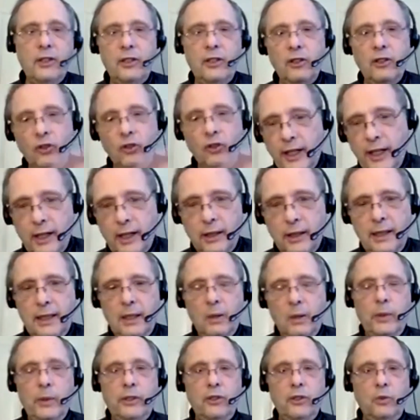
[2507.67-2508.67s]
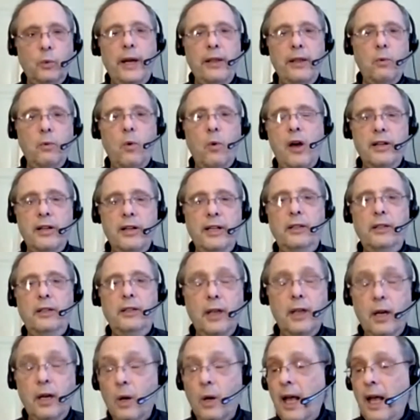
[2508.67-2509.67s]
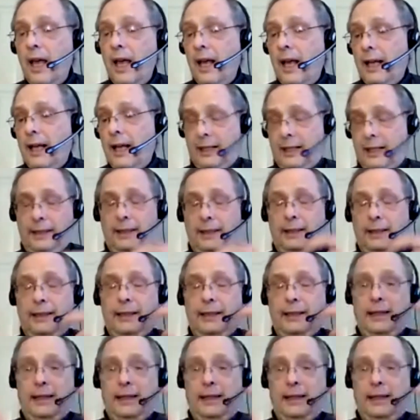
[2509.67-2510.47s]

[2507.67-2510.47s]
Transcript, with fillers: the soil, which is where the water needs to go.